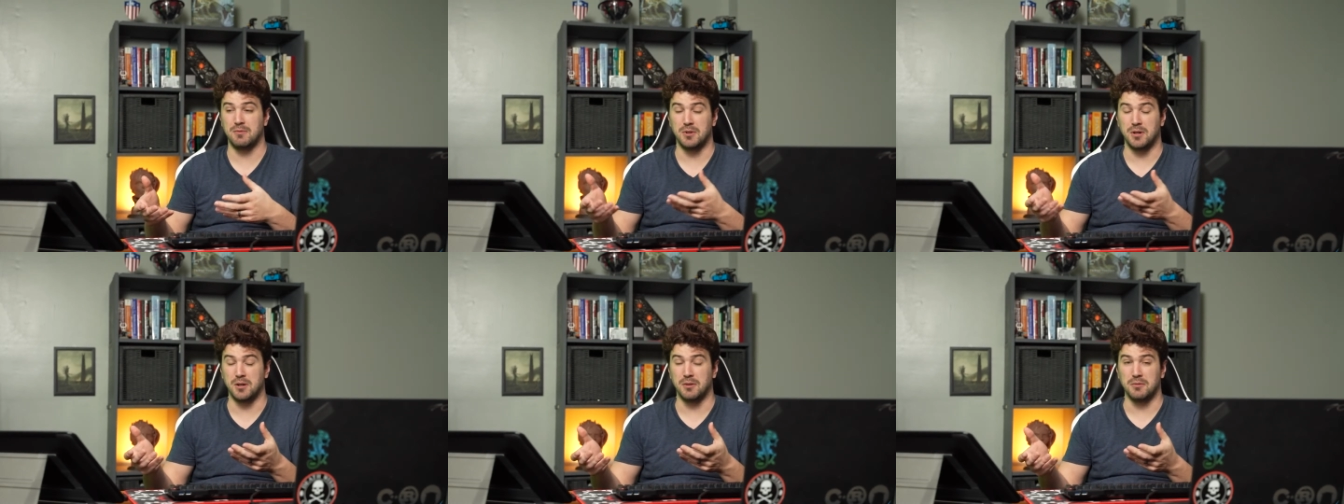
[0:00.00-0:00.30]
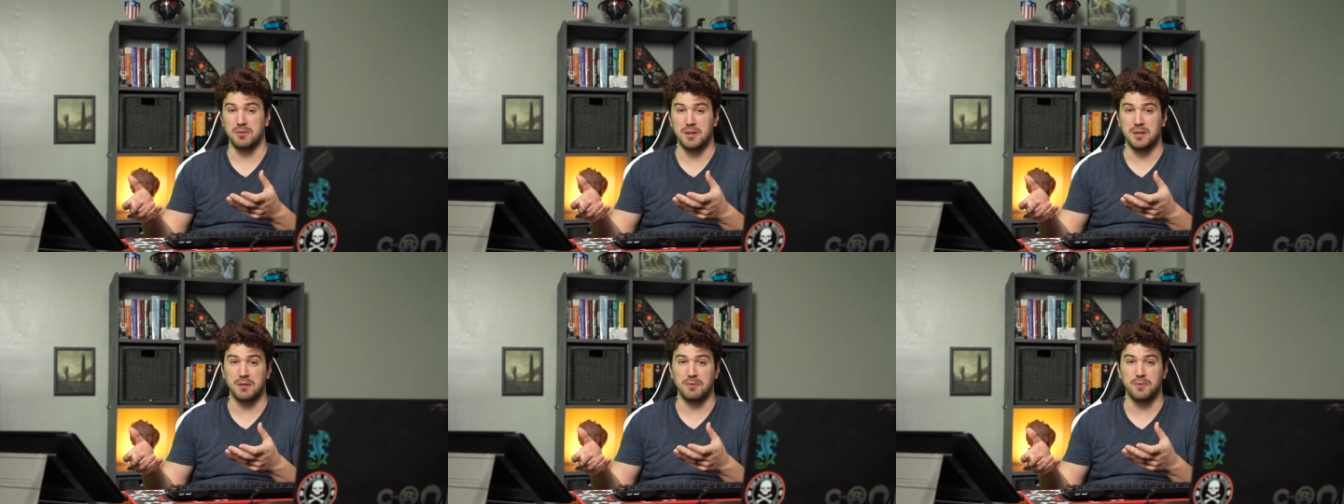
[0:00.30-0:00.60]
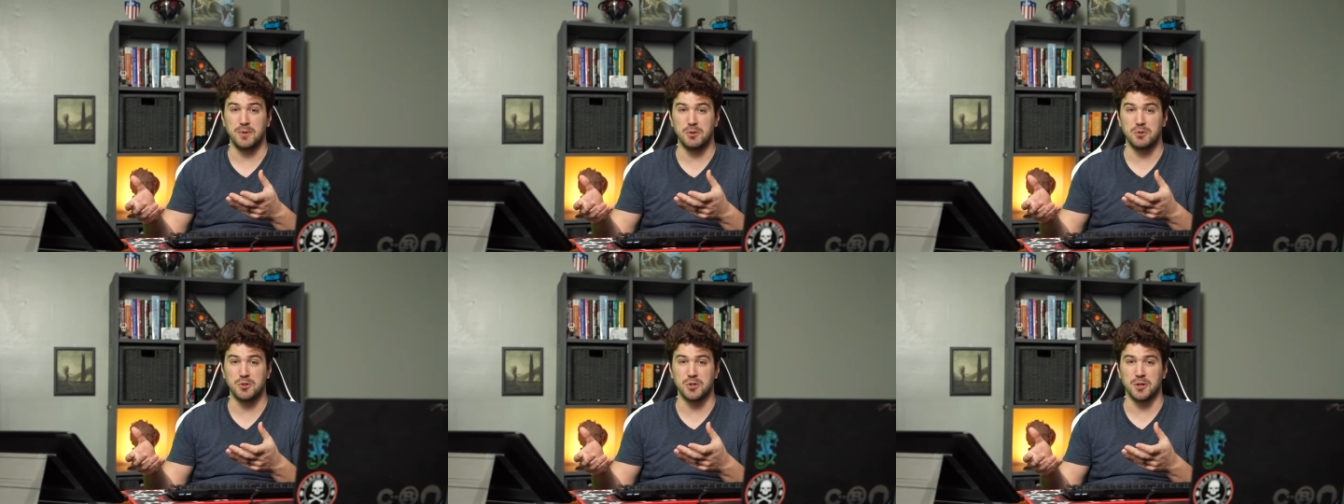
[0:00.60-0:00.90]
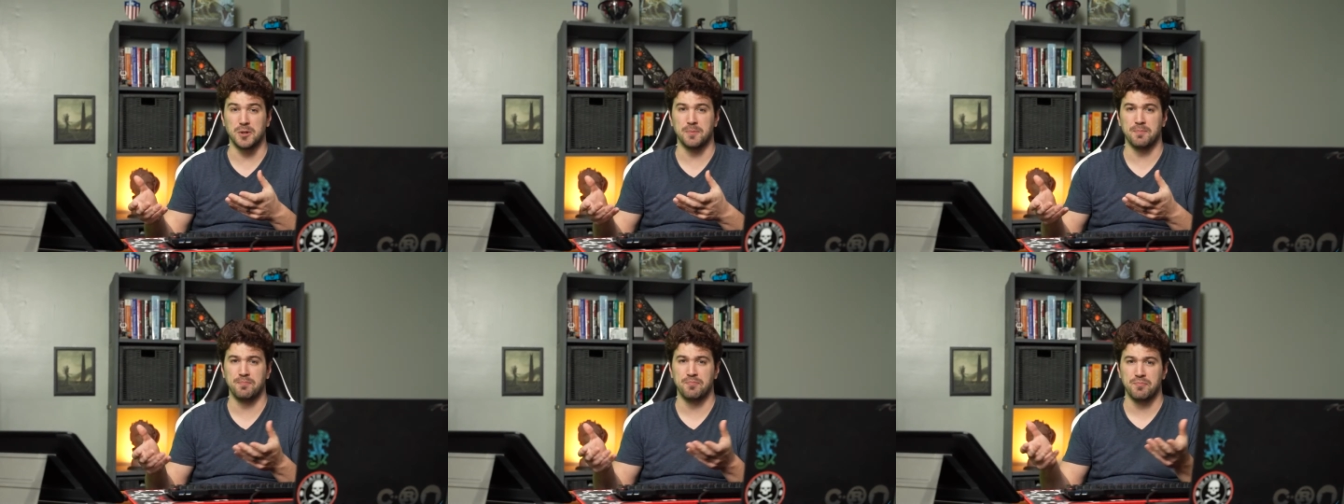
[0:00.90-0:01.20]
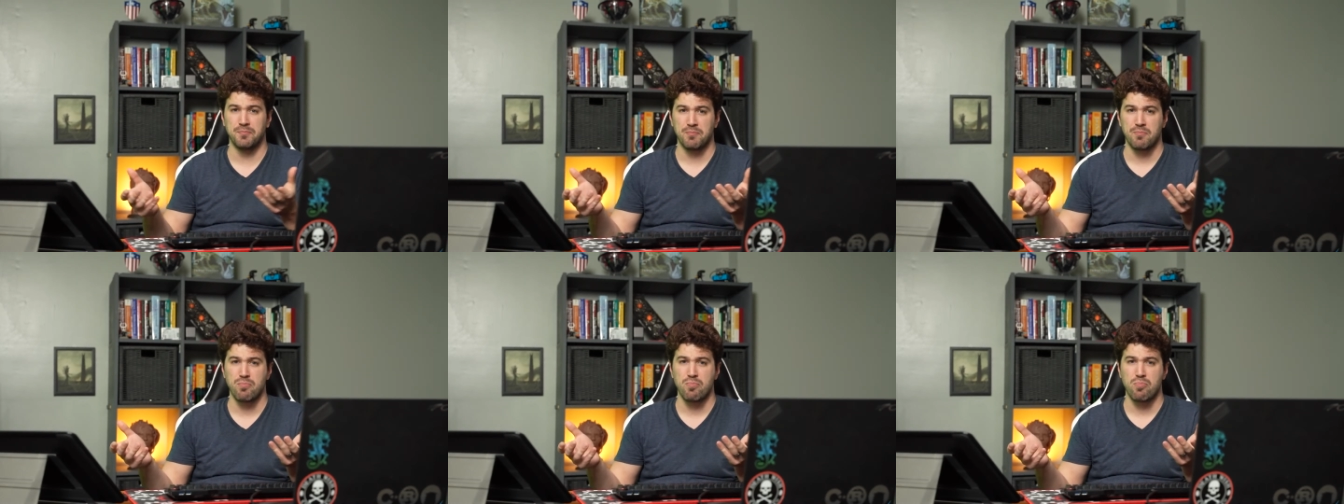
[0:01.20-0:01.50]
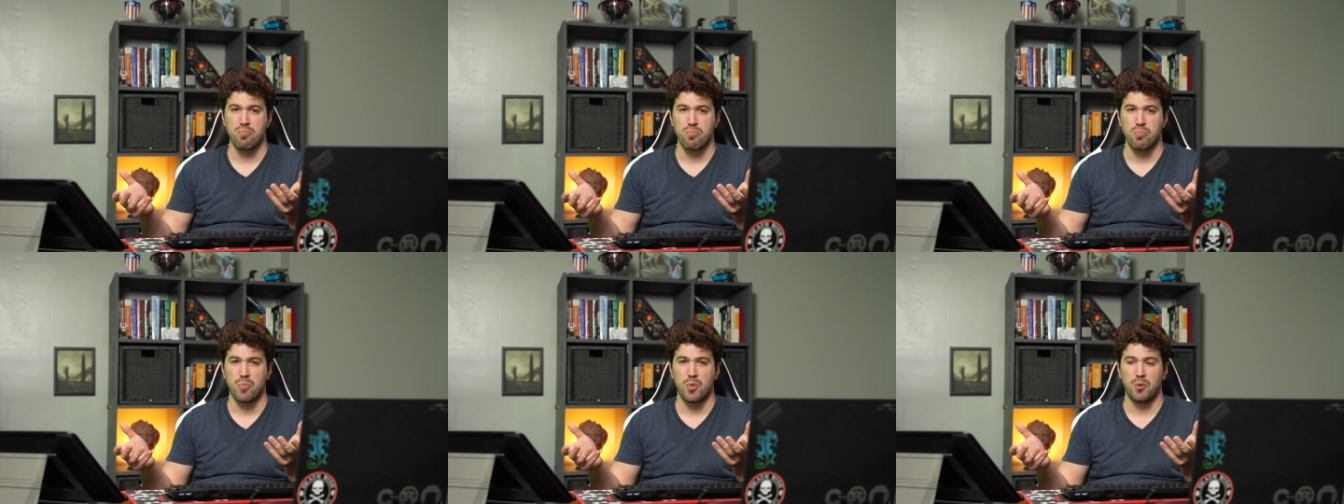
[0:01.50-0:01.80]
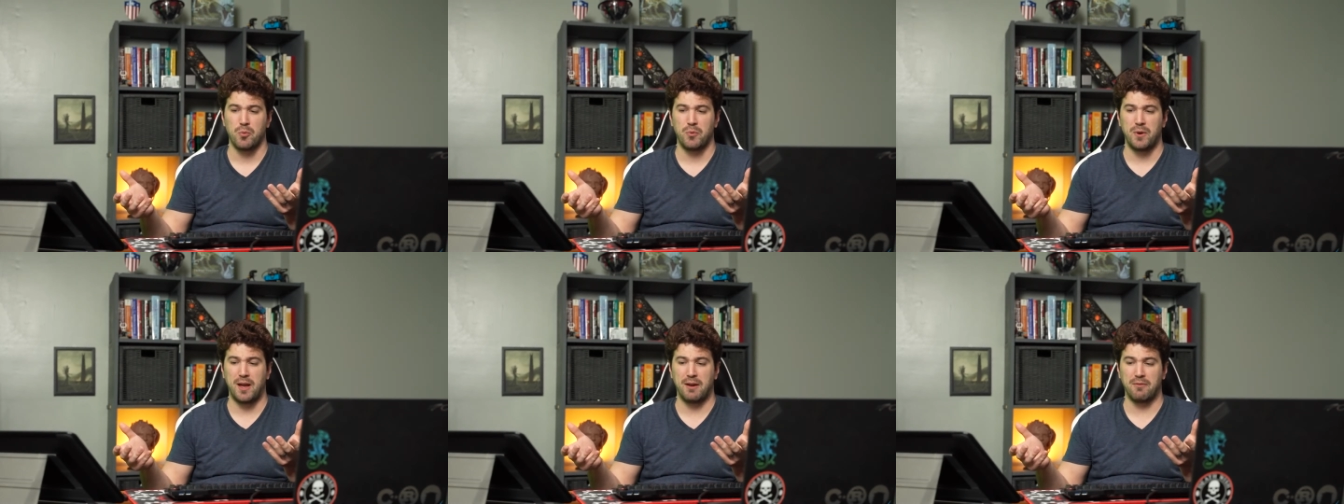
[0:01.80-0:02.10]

you know, in the future, we